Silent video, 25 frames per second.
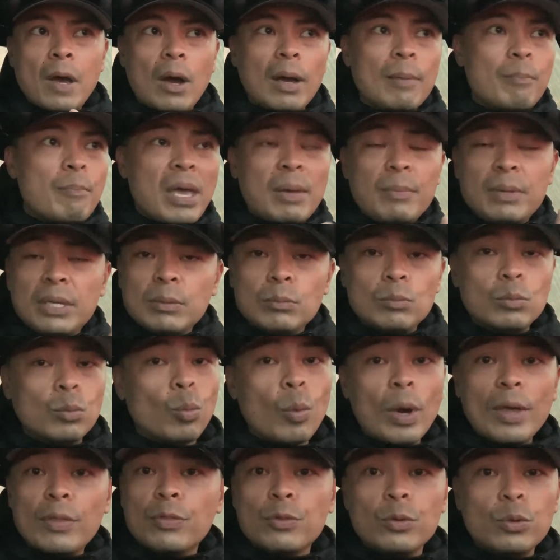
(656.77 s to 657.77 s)
maybe
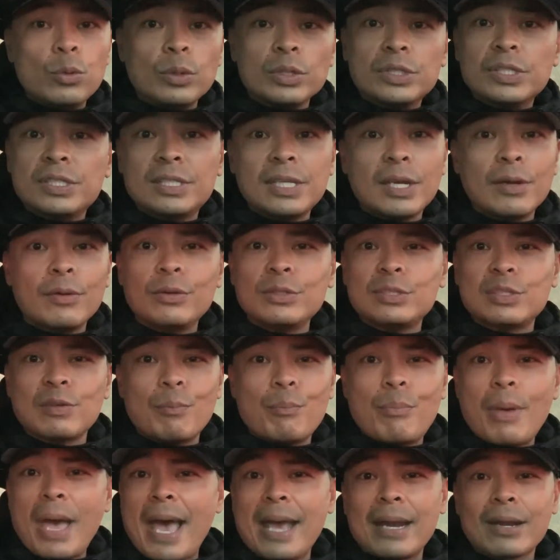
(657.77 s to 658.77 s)
went through a series
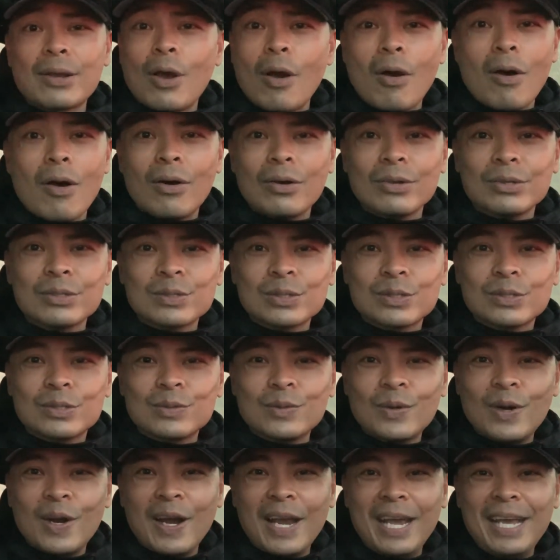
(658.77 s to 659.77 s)
of bad calls,
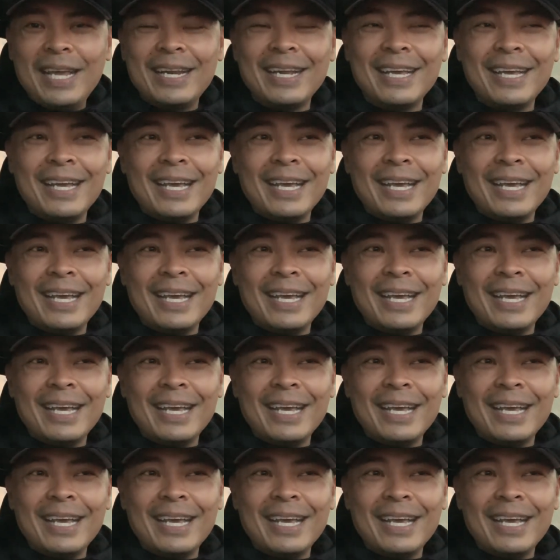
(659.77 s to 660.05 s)
right?